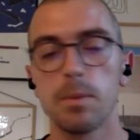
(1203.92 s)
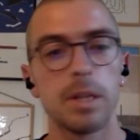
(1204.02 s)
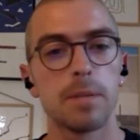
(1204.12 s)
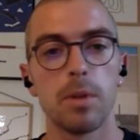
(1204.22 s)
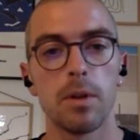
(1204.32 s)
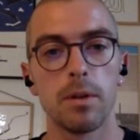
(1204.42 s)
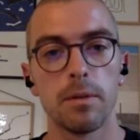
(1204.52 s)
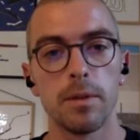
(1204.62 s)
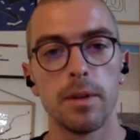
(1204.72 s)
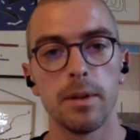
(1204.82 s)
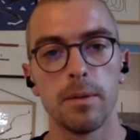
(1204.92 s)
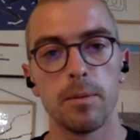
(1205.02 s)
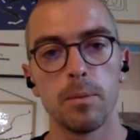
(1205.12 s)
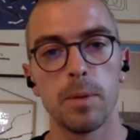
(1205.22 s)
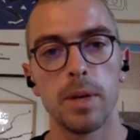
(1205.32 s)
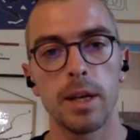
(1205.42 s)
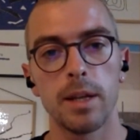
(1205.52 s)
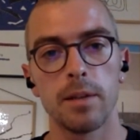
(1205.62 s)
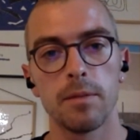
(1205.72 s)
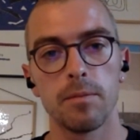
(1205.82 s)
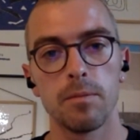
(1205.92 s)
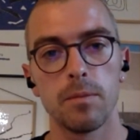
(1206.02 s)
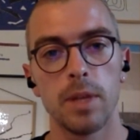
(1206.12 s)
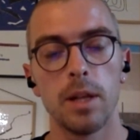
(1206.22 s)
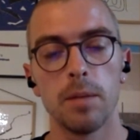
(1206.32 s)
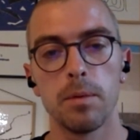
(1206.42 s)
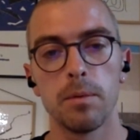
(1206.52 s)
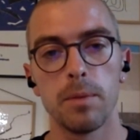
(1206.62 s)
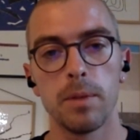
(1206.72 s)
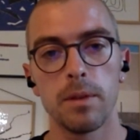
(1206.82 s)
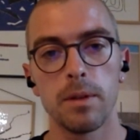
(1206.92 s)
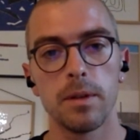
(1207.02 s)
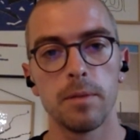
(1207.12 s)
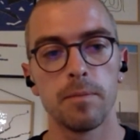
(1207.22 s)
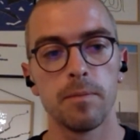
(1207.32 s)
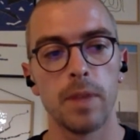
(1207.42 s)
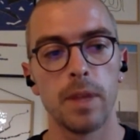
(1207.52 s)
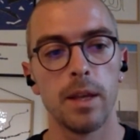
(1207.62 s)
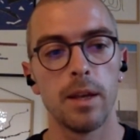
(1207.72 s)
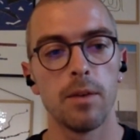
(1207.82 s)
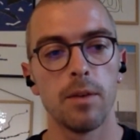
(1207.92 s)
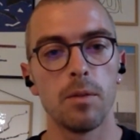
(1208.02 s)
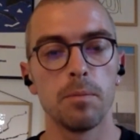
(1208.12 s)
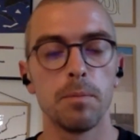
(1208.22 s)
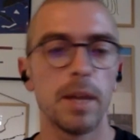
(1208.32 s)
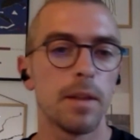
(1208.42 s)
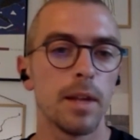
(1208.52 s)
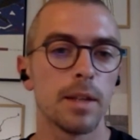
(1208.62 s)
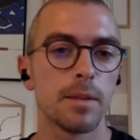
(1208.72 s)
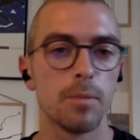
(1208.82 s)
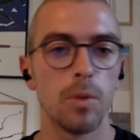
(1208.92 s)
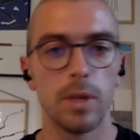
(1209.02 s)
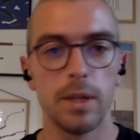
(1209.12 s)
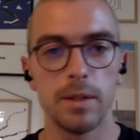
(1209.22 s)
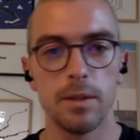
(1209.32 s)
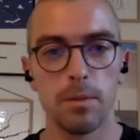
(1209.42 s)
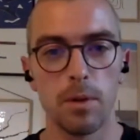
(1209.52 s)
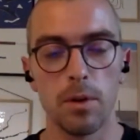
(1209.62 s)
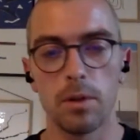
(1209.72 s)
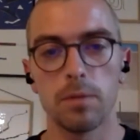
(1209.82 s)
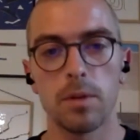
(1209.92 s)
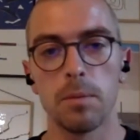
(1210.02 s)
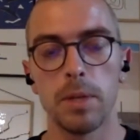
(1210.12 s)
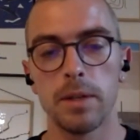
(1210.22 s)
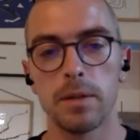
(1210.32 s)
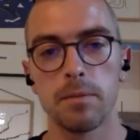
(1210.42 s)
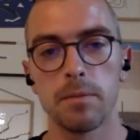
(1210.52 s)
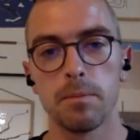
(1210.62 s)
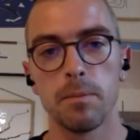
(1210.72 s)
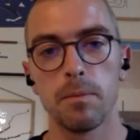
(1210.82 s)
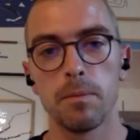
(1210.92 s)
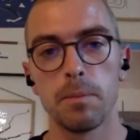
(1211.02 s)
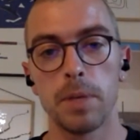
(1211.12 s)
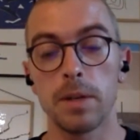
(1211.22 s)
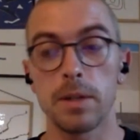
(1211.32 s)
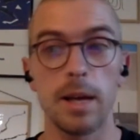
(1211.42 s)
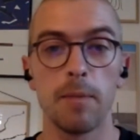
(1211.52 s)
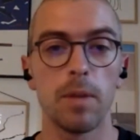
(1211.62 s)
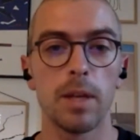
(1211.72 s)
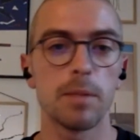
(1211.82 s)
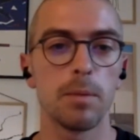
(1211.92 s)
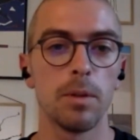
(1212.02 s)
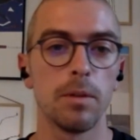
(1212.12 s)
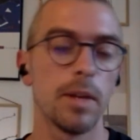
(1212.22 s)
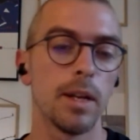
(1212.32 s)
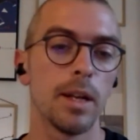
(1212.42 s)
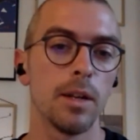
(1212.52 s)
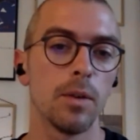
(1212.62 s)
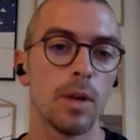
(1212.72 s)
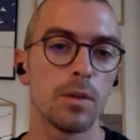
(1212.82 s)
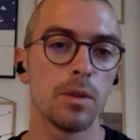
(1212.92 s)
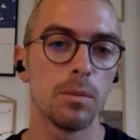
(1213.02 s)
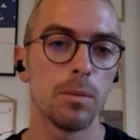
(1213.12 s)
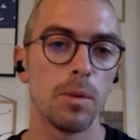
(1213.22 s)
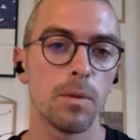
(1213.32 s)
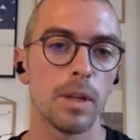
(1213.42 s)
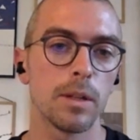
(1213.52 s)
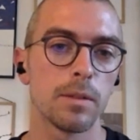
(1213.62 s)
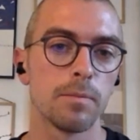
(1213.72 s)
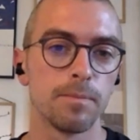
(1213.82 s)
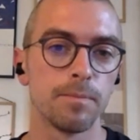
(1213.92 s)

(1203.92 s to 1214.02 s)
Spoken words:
sweet spot where I can help with or make things more easy for a lot of companies, because I'm flexible and I know how to do both things.